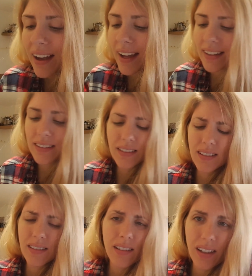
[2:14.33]
And
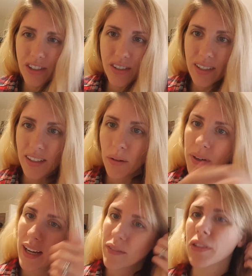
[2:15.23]
I just, I don't
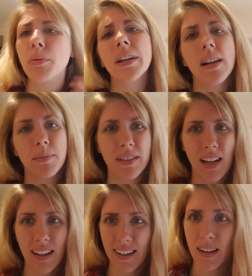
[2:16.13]
want to have three cups a
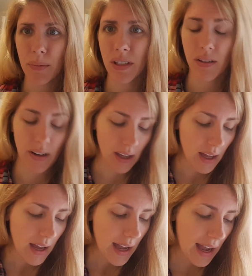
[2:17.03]
day like I've been doing.
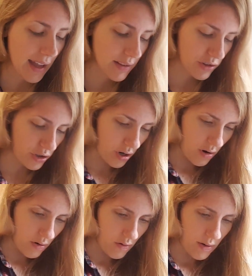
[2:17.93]
And
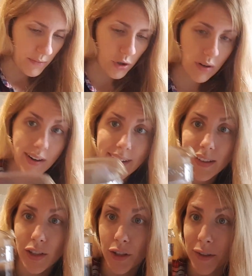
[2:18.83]
so I'm
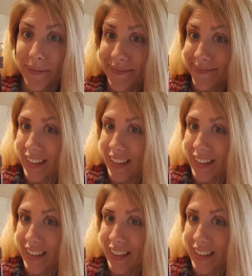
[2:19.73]
trying to